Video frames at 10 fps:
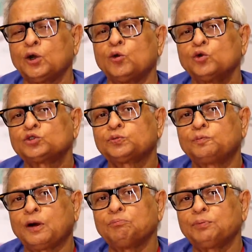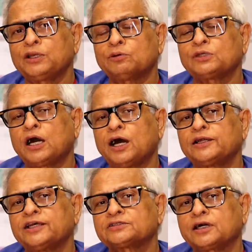whose pumping of the
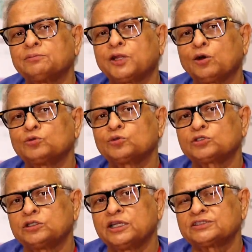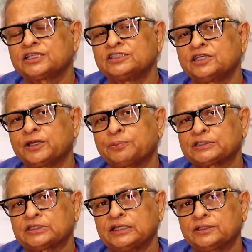heart has come down to less than
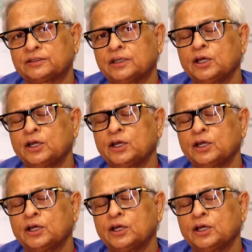30%.